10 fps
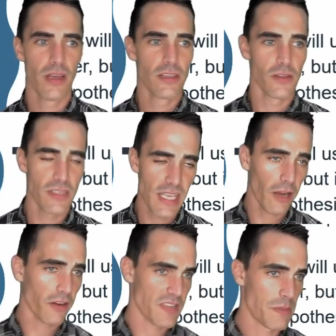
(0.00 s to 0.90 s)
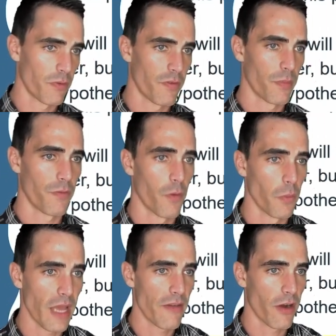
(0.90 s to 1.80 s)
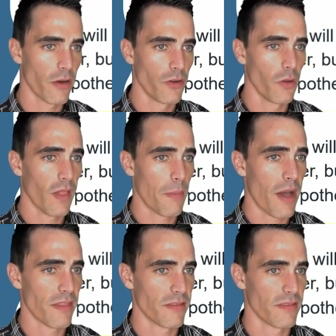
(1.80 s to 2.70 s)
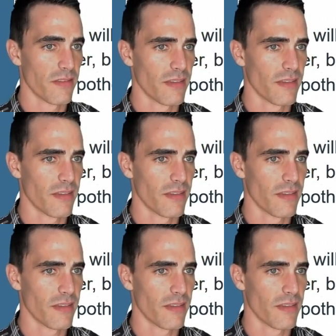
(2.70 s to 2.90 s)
So let's take our example from before. We have our null hypothesis.